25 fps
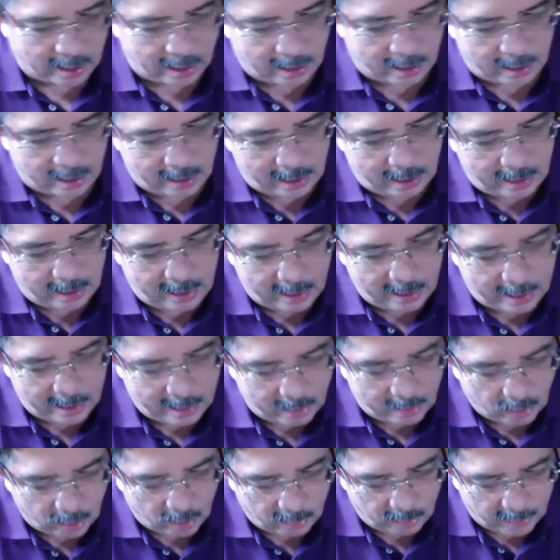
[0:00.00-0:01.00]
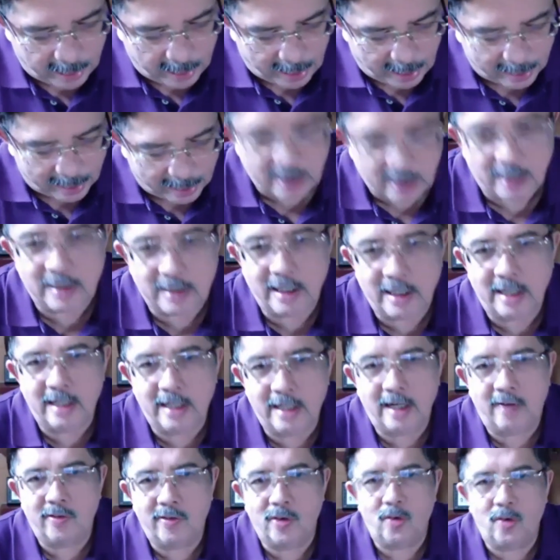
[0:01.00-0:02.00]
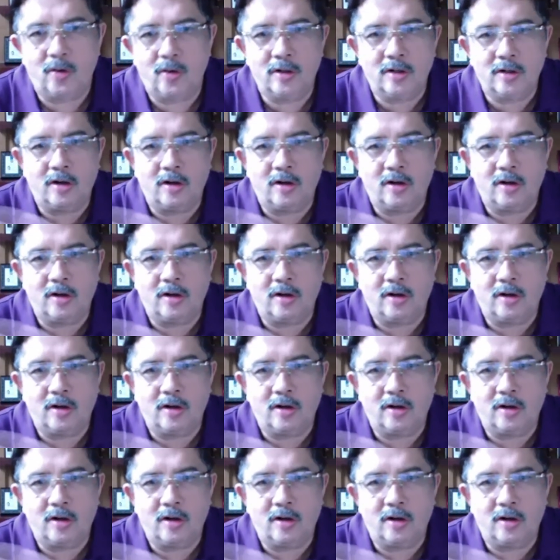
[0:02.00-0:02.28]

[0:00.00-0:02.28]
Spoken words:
in nowhere other than our own